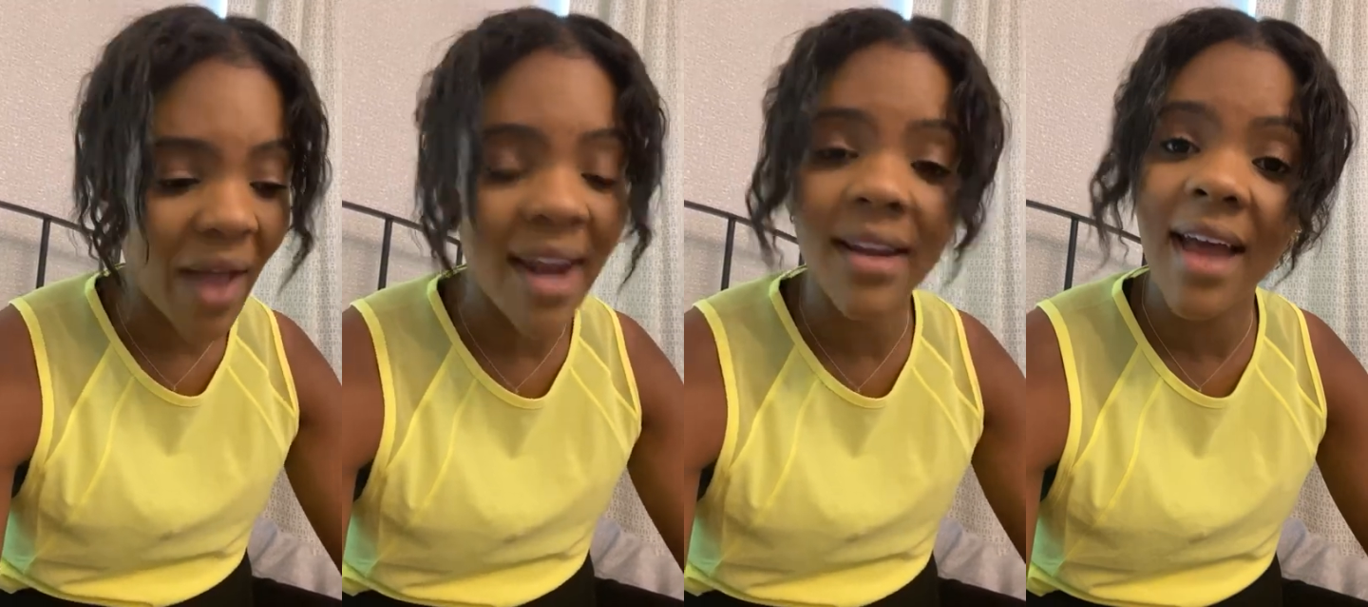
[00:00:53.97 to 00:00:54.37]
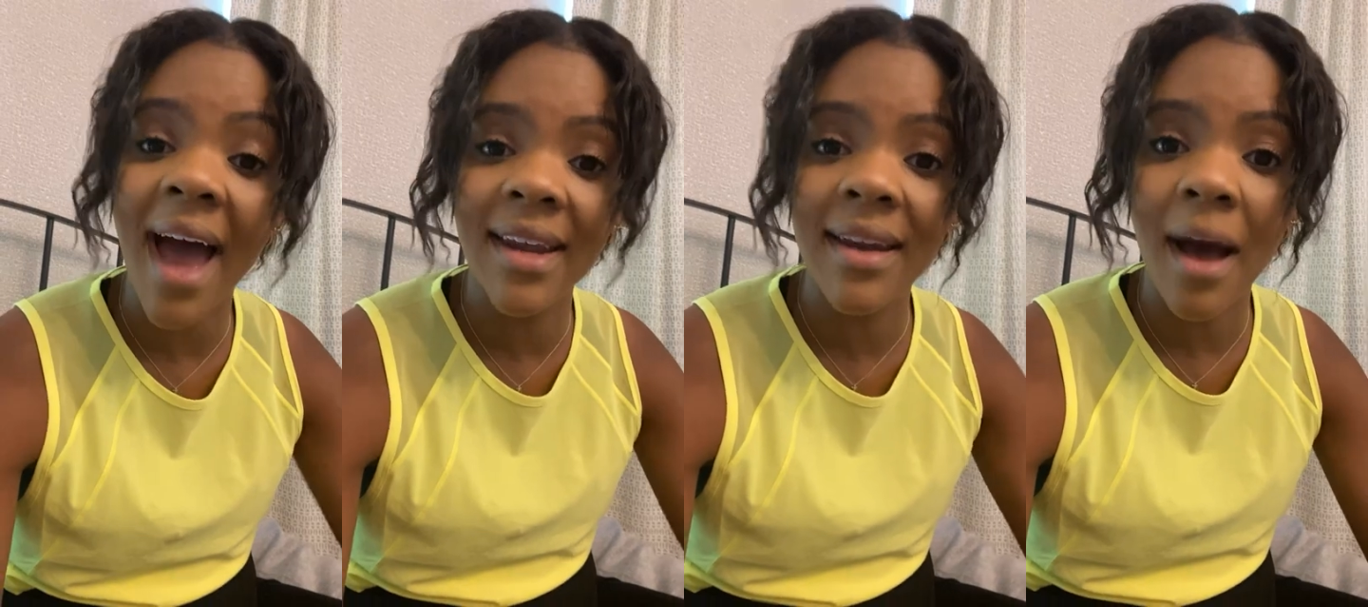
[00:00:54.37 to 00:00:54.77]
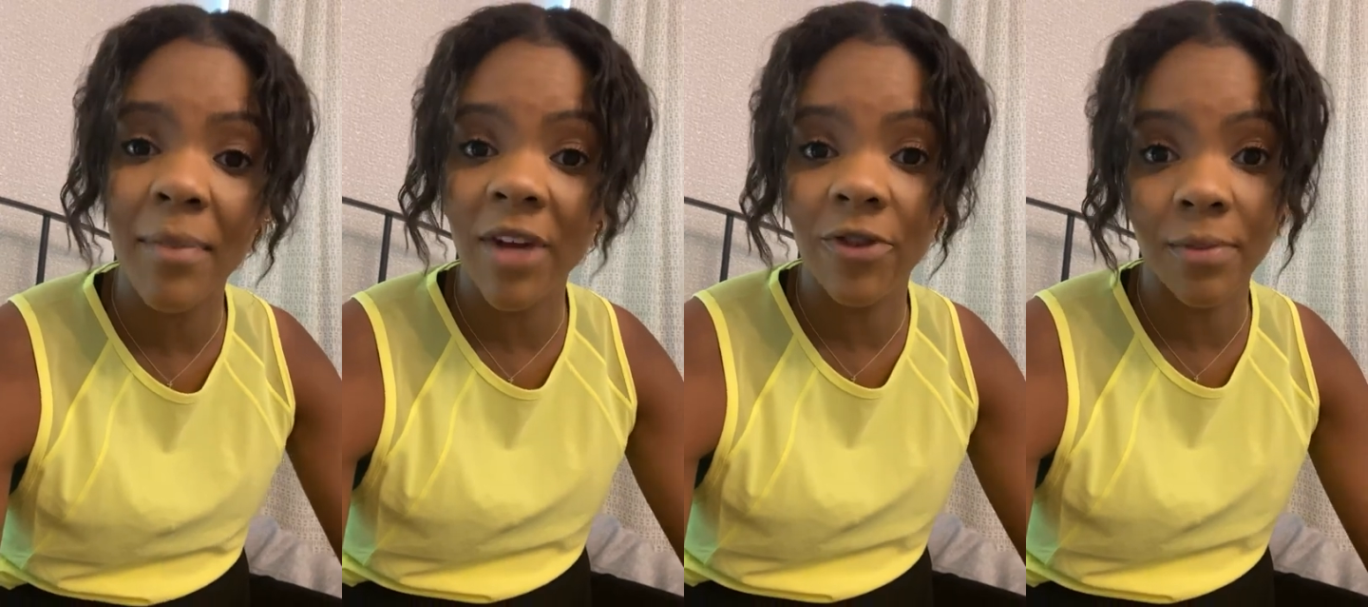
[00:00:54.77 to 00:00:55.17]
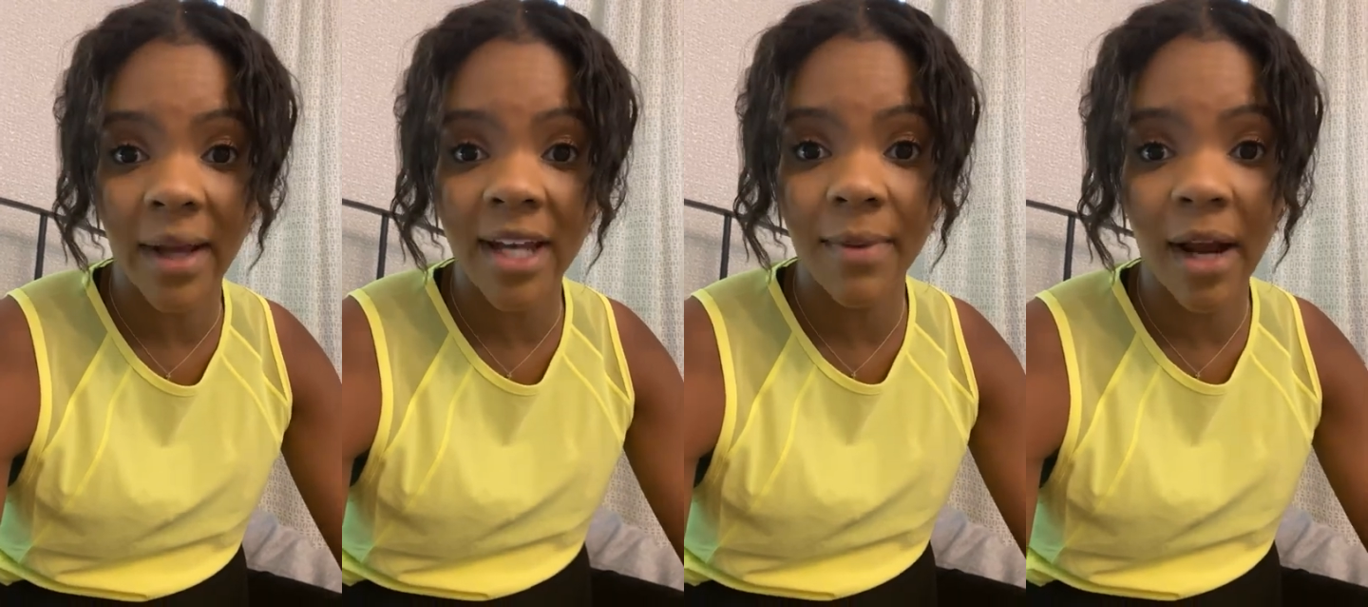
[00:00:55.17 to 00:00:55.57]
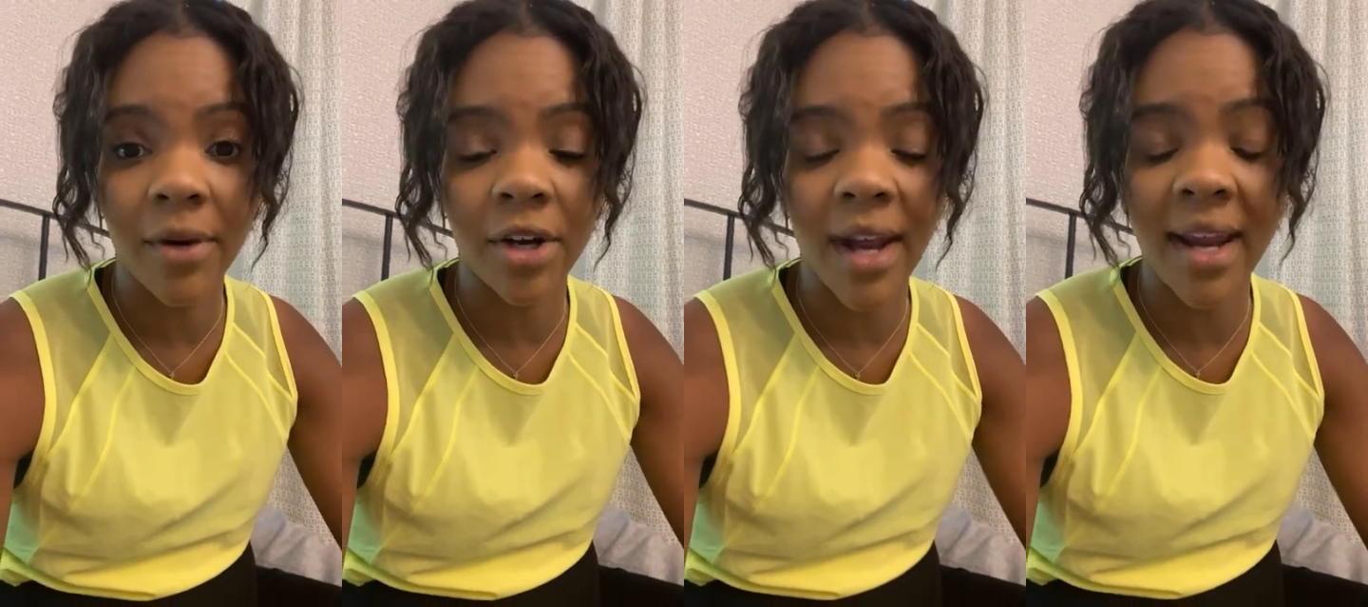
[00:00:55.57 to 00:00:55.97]
had it had it not been for Planned
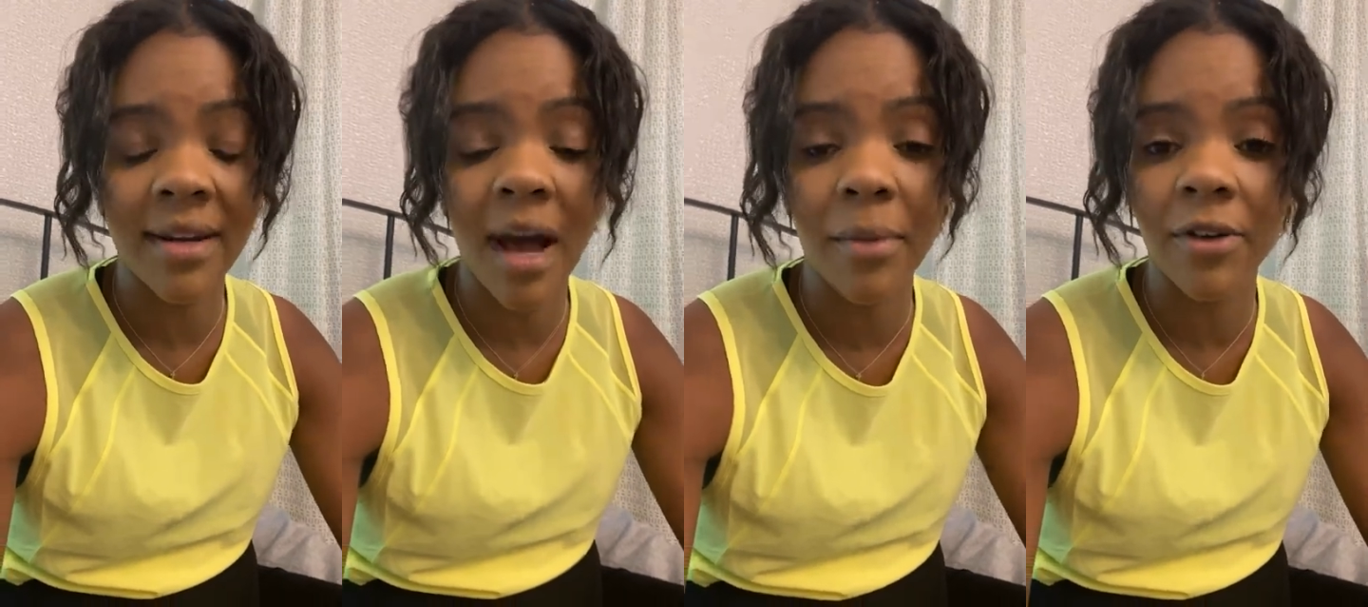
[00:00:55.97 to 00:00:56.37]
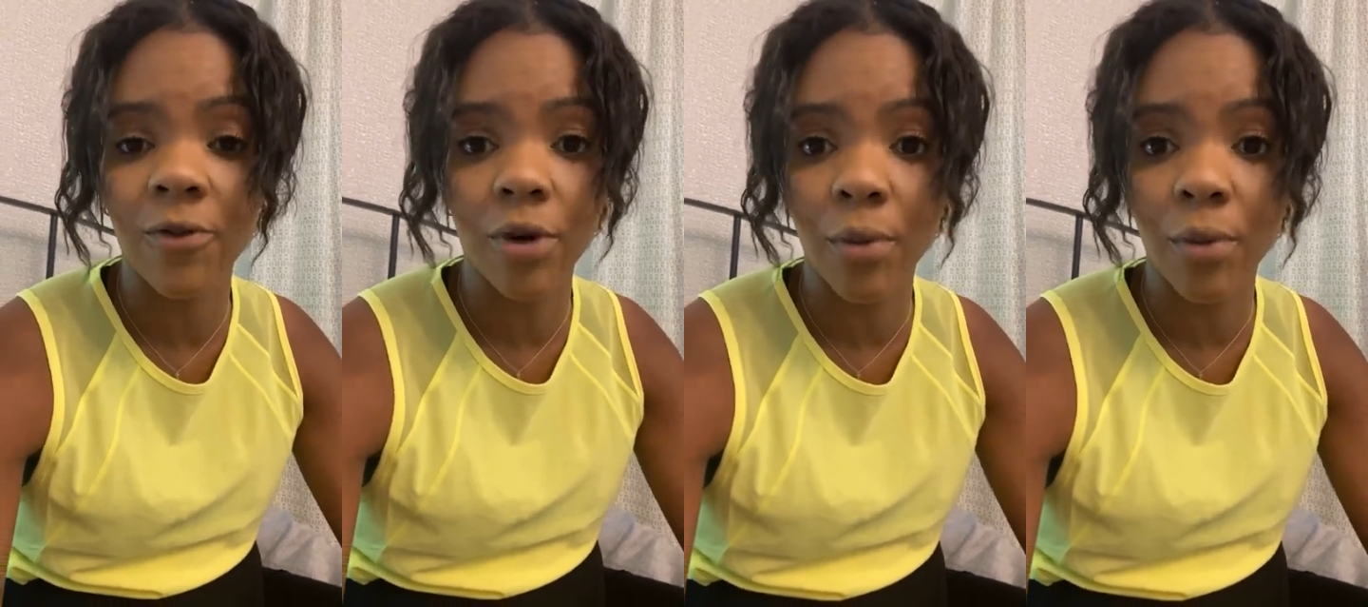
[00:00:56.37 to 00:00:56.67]
Parenthood, had it not been for